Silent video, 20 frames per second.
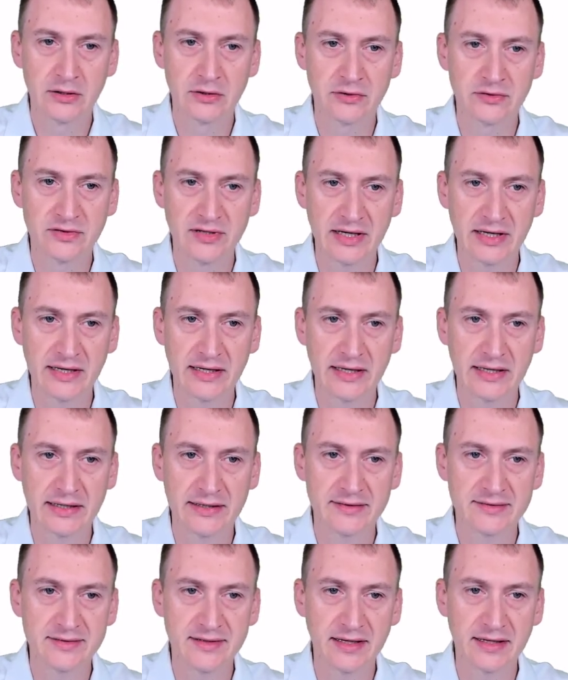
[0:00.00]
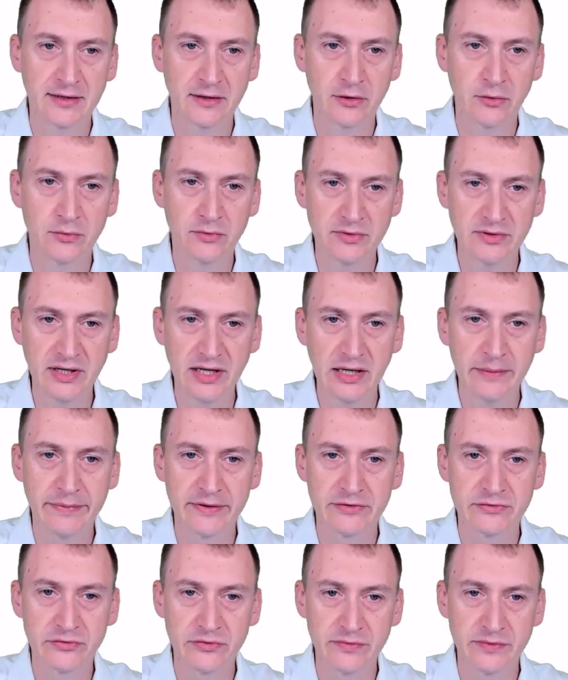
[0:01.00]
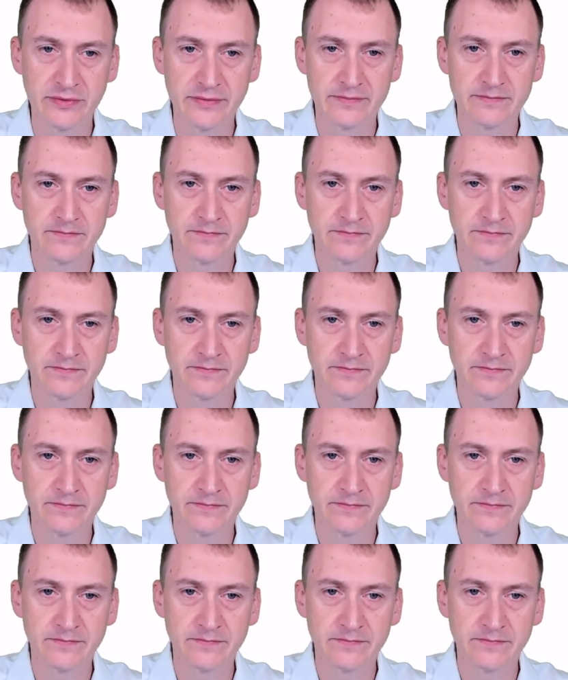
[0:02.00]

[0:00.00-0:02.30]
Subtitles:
containing a standalone database server.